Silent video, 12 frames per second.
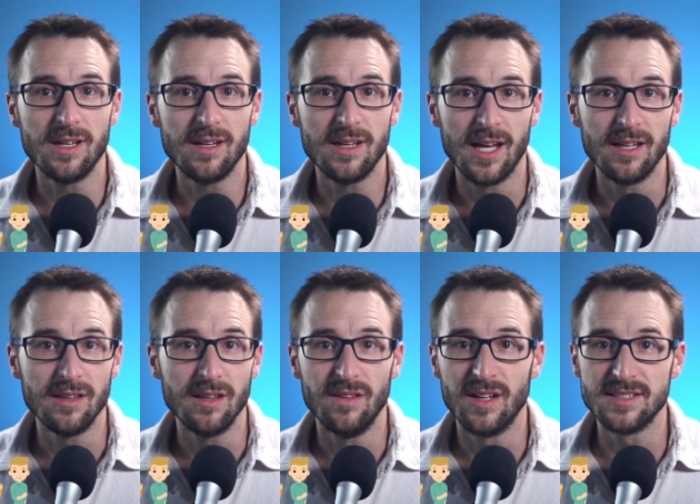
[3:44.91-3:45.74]

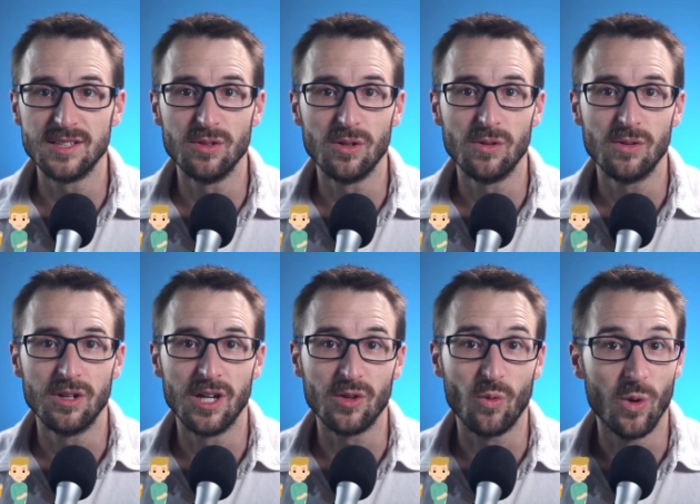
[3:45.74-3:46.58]
ten point zero
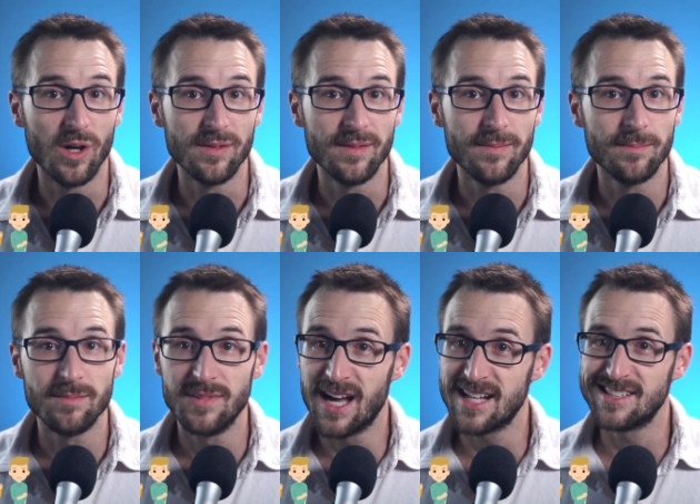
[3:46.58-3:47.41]
point one.
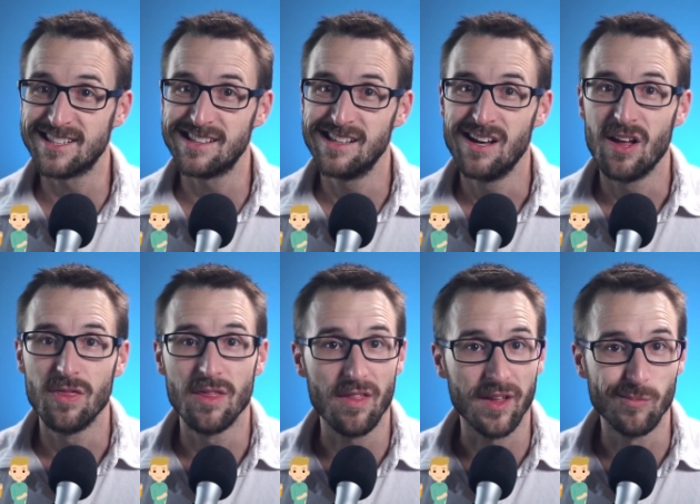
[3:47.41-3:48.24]
That's it,
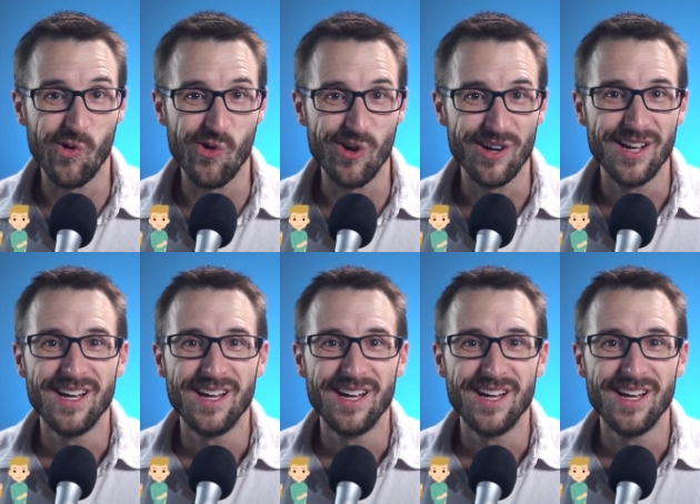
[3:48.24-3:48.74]
nothing more.